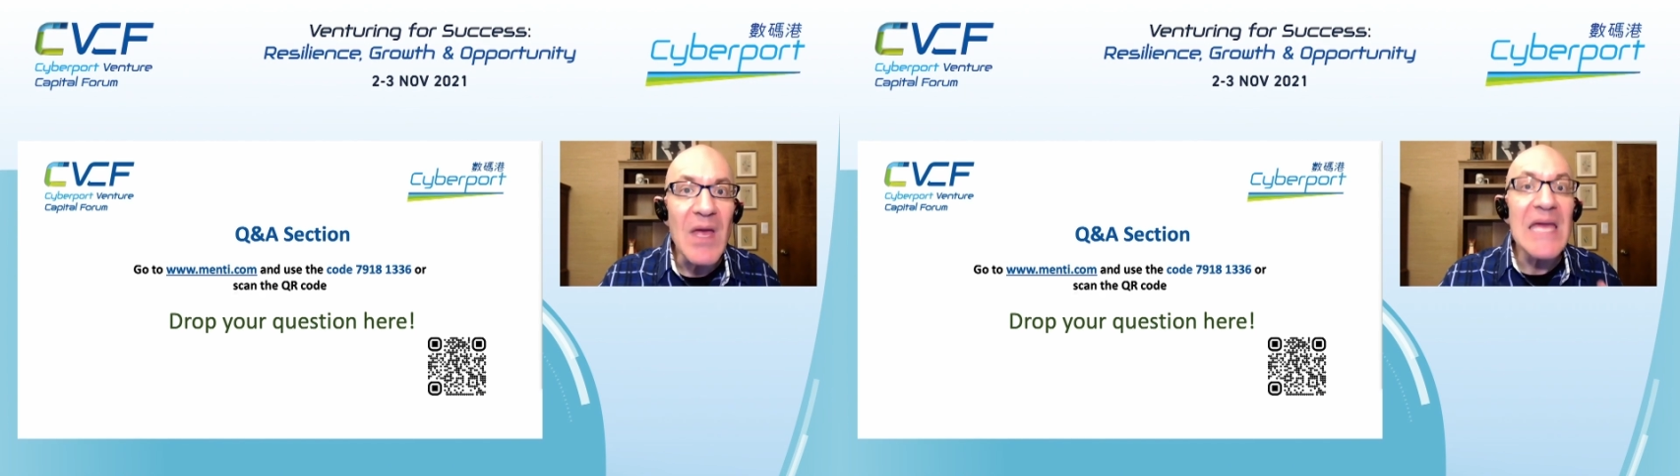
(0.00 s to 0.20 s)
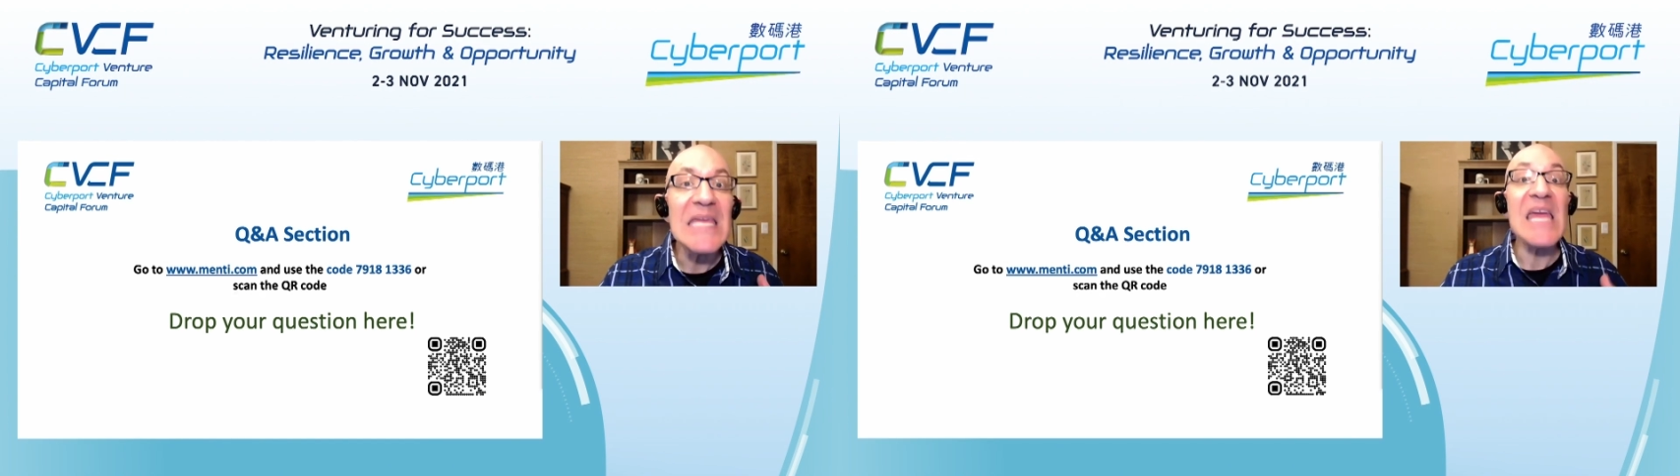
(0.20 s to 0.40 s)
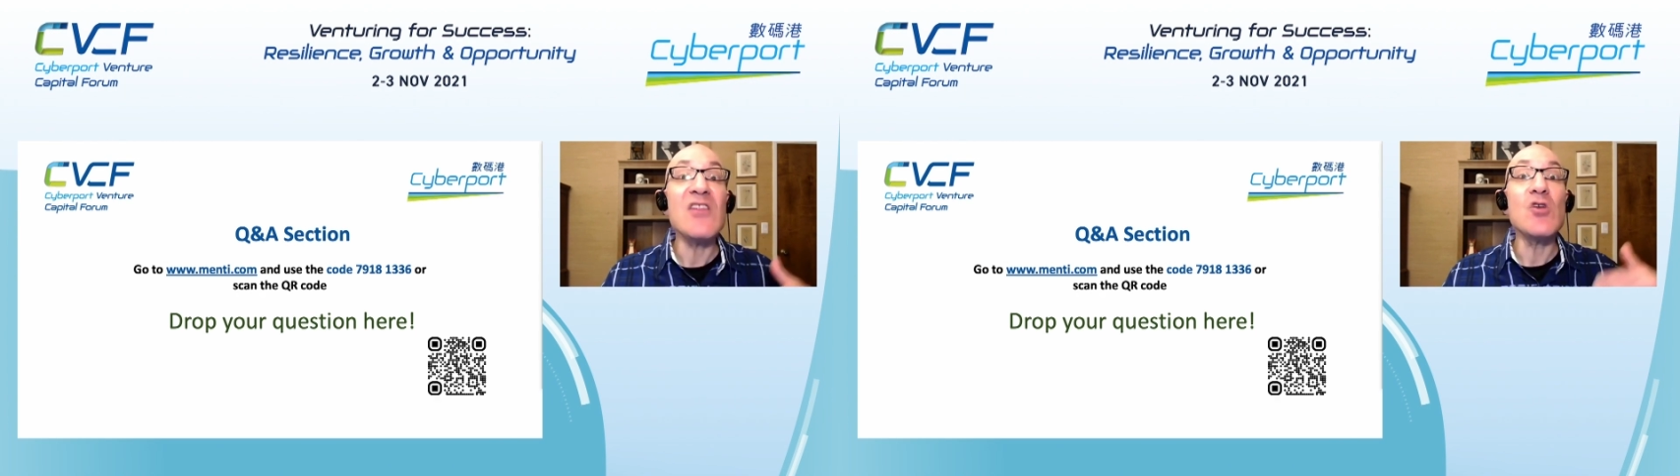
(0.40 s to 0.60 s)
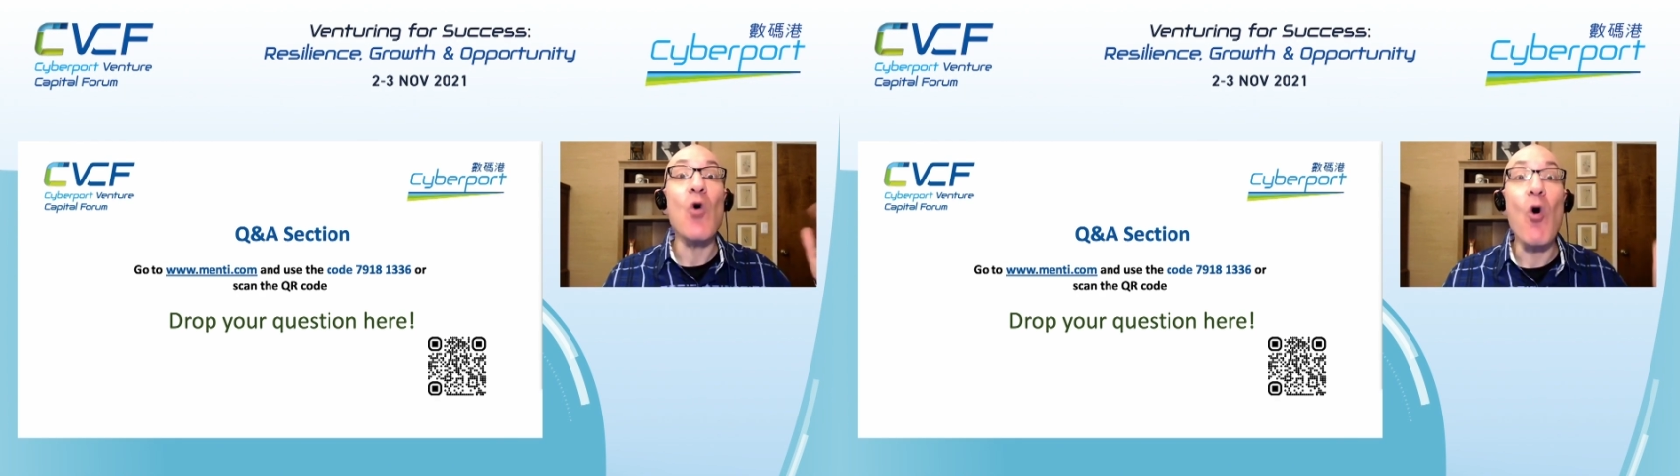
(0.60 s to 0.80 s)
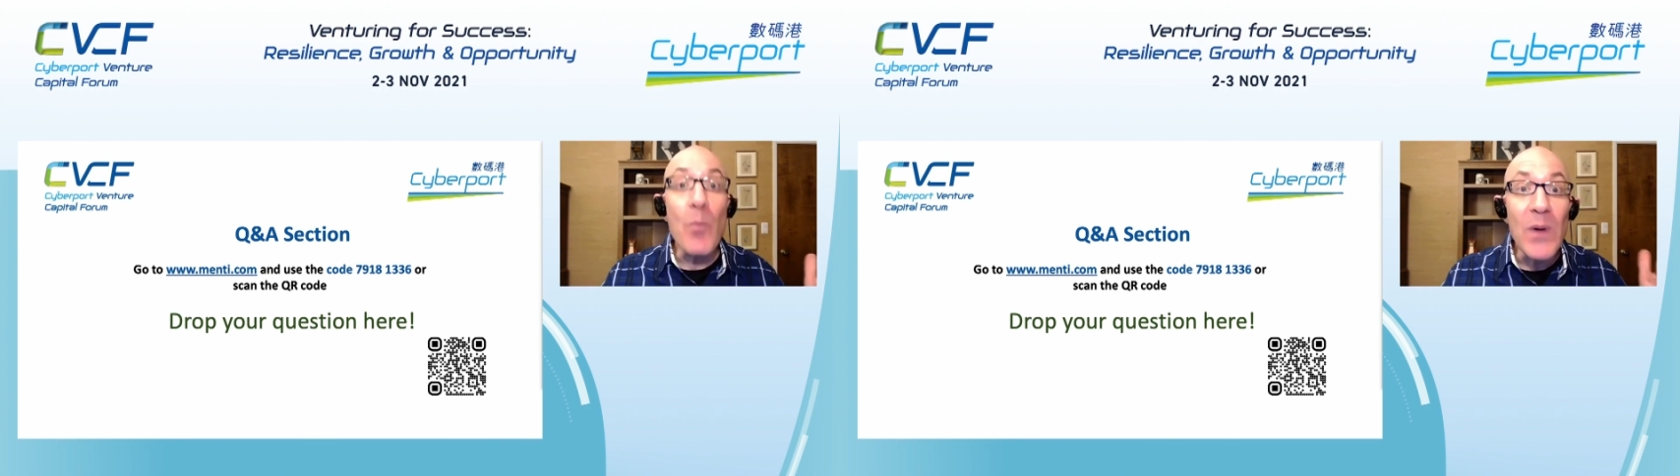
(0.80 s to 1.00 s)
Can you
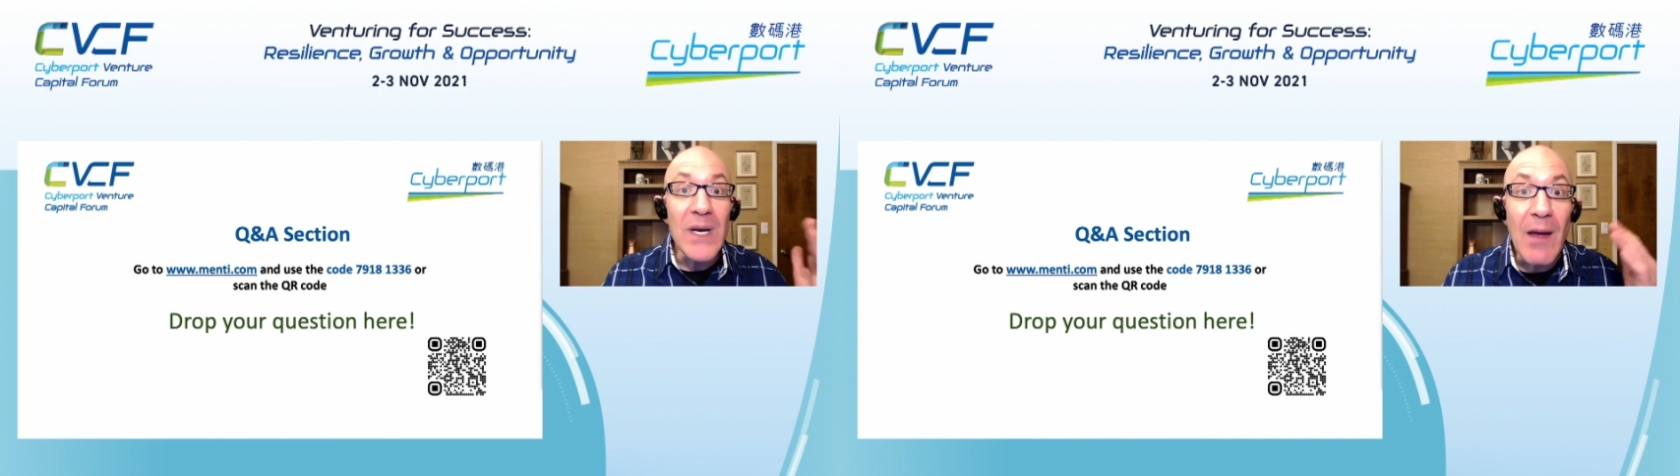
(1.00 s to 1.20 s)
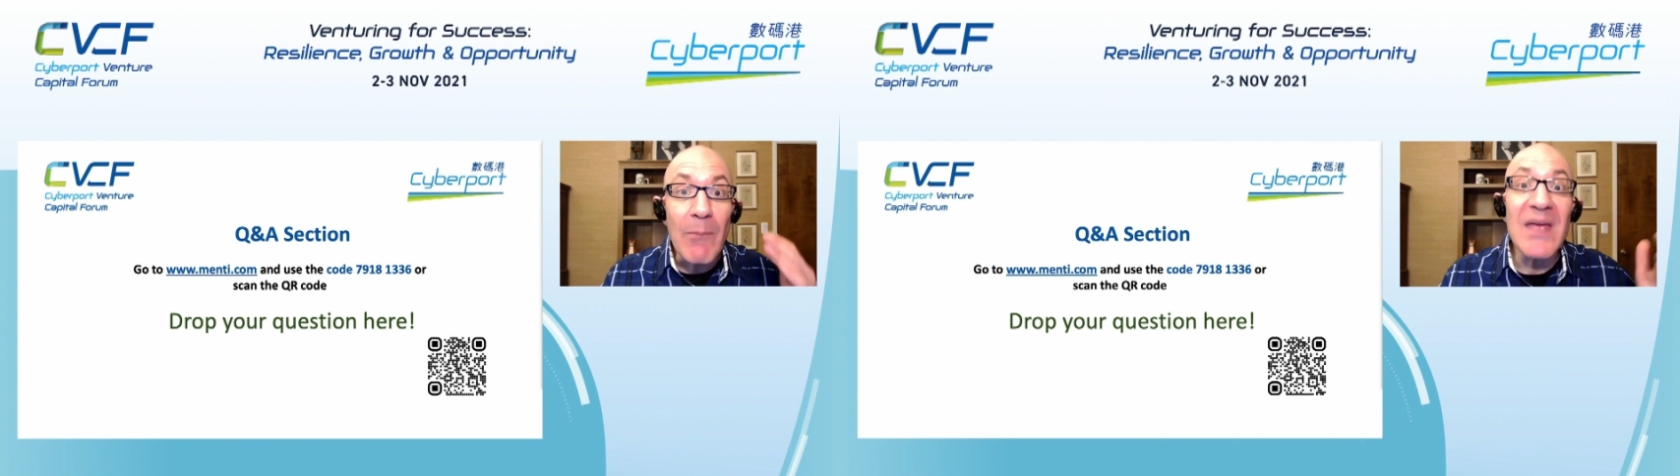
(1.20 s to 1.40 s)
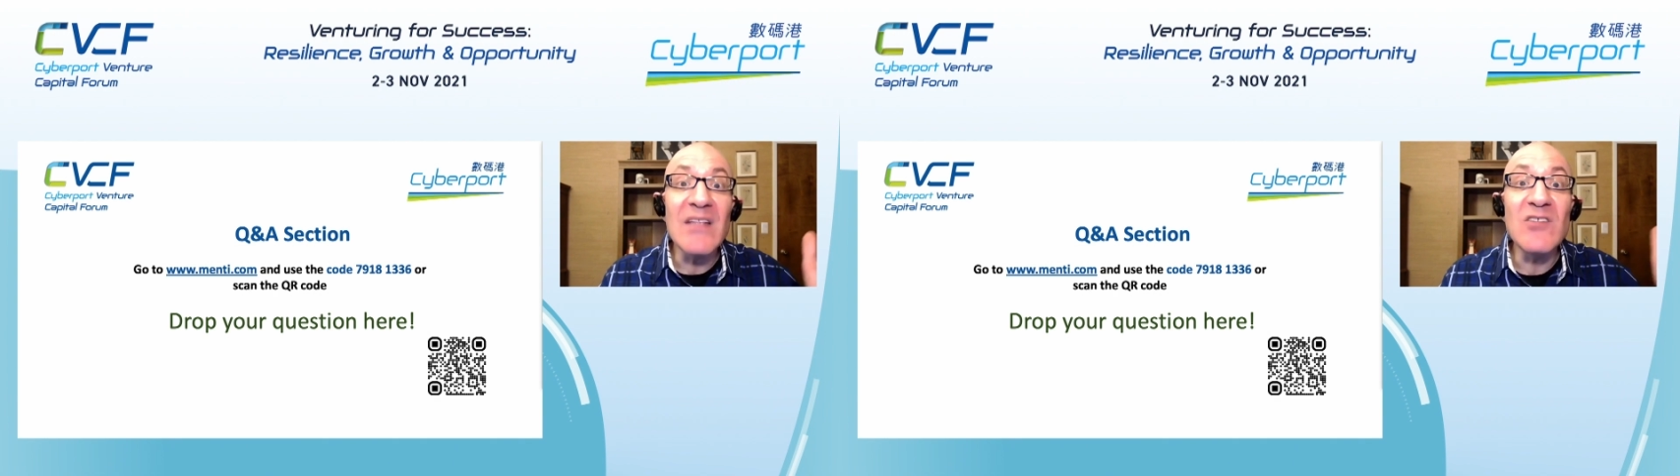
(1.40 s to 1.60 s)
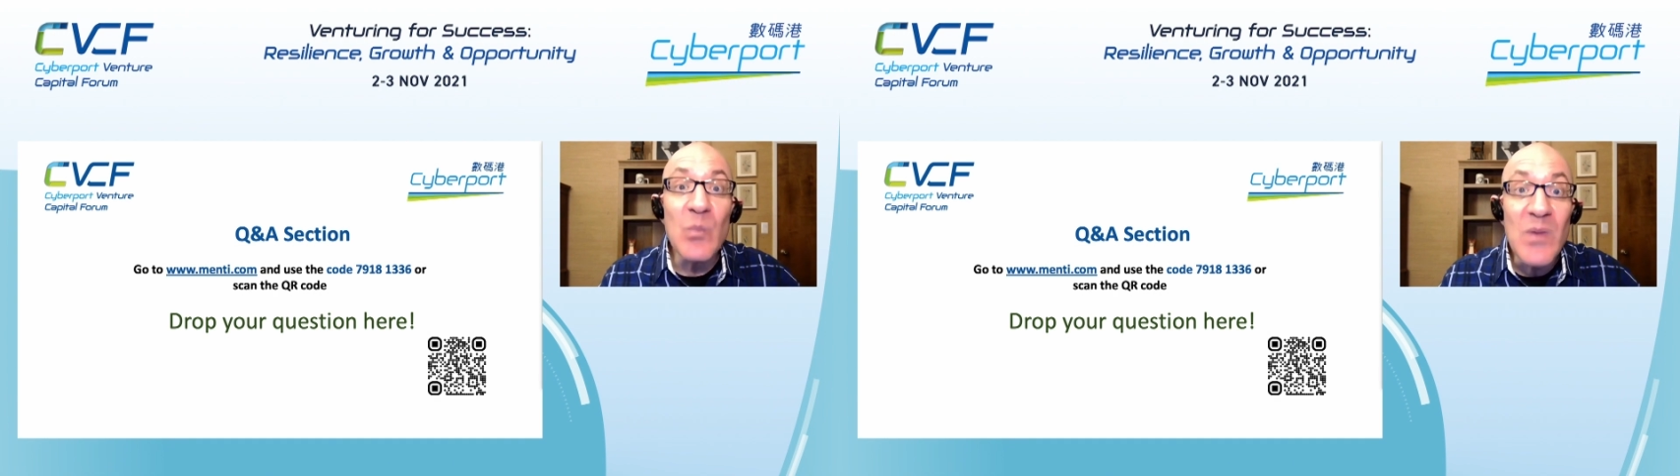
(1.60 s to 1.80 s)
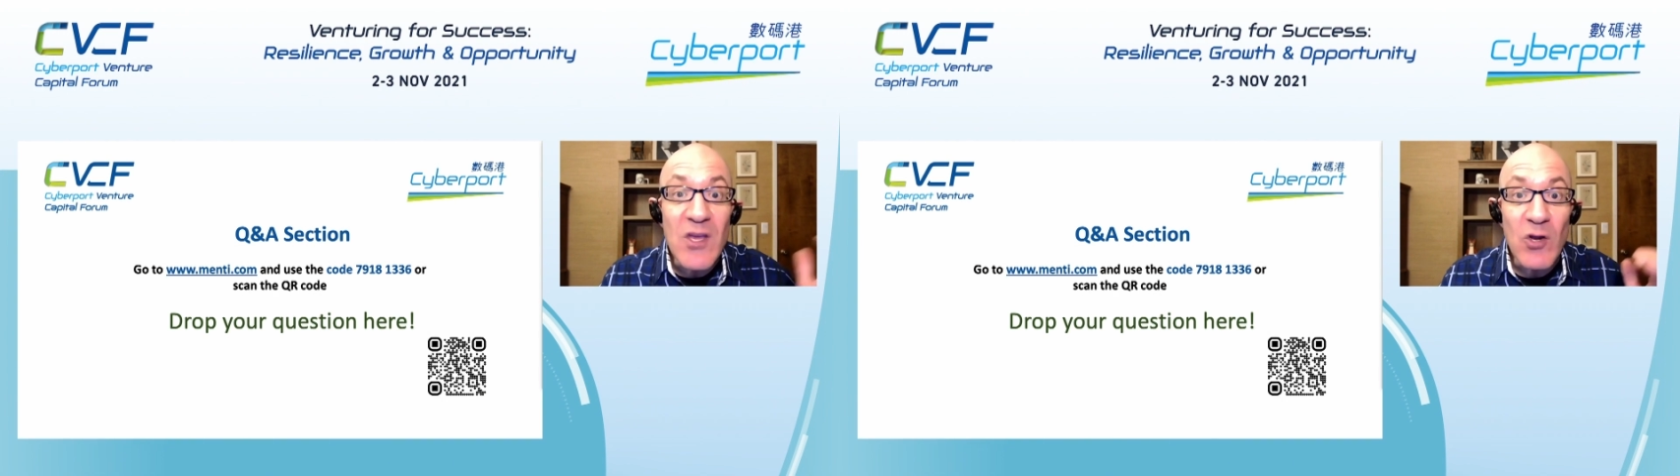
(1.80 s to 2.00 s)
open up and
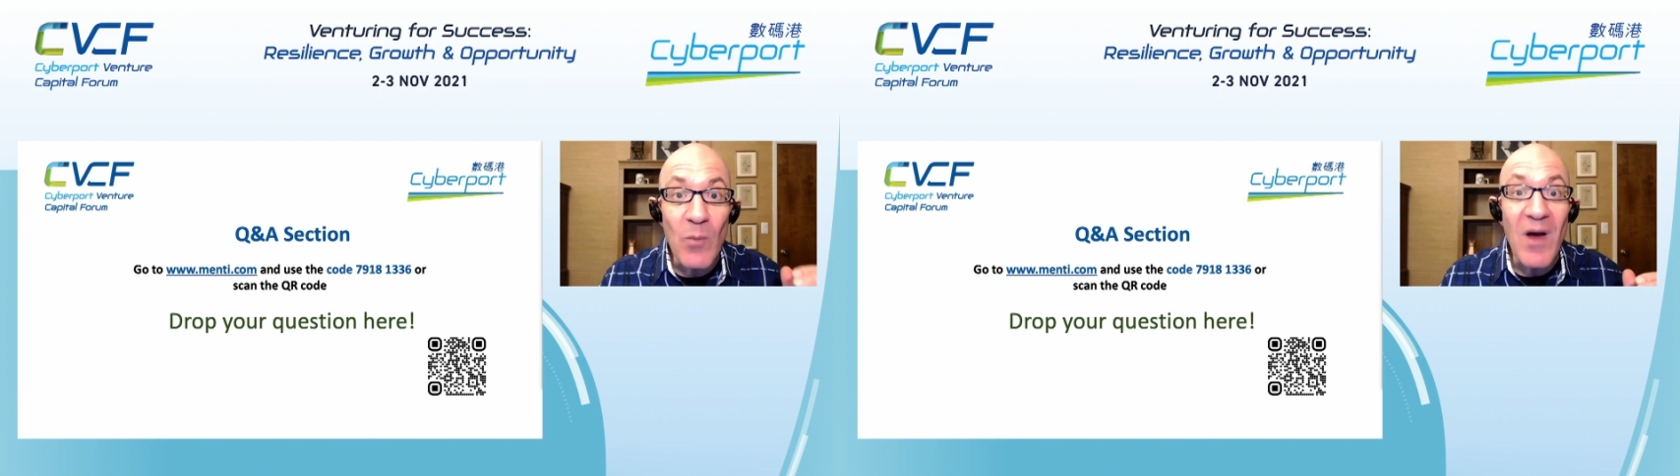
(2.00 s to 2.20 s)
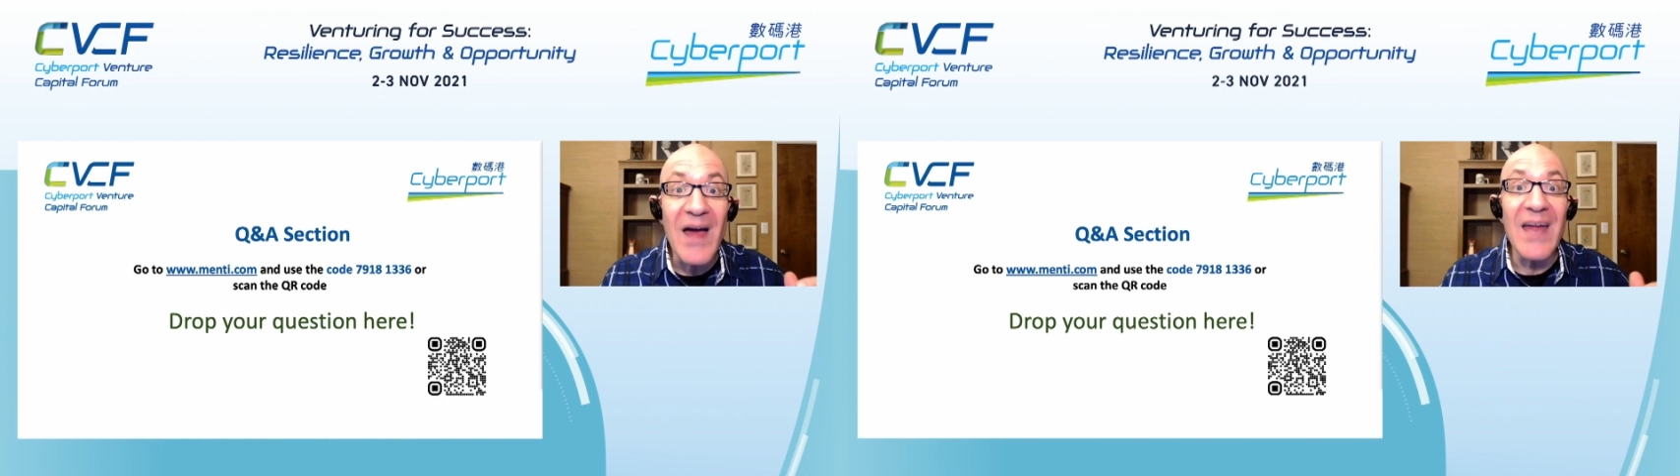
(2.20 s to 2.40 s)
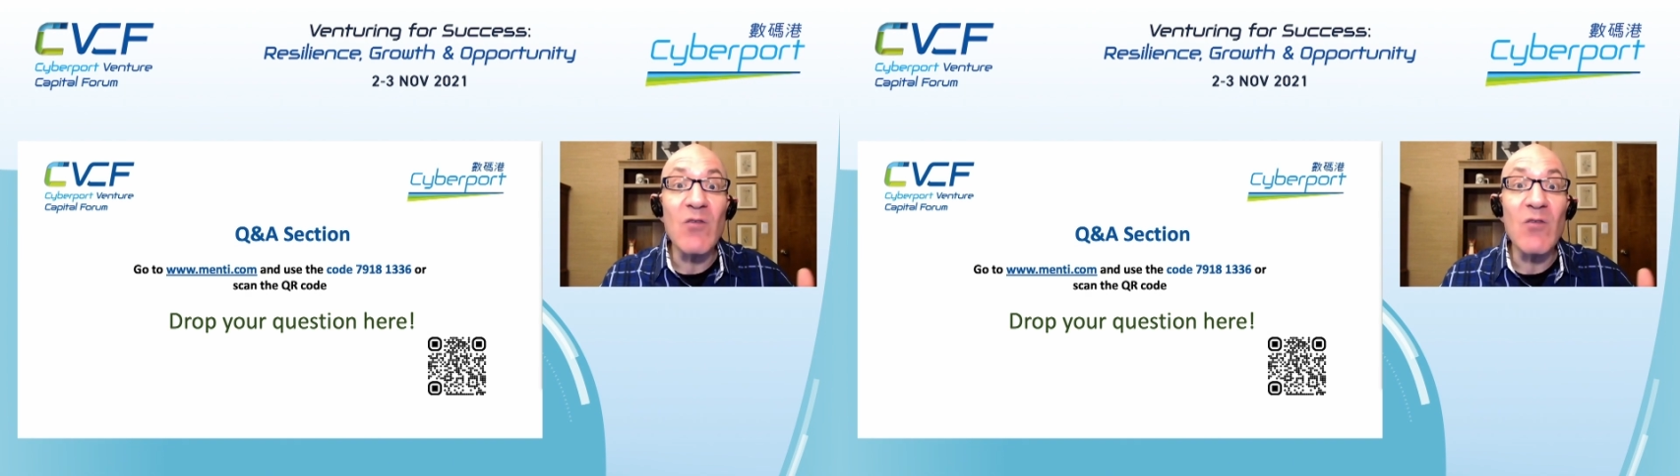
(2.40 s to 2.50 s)
speak your mind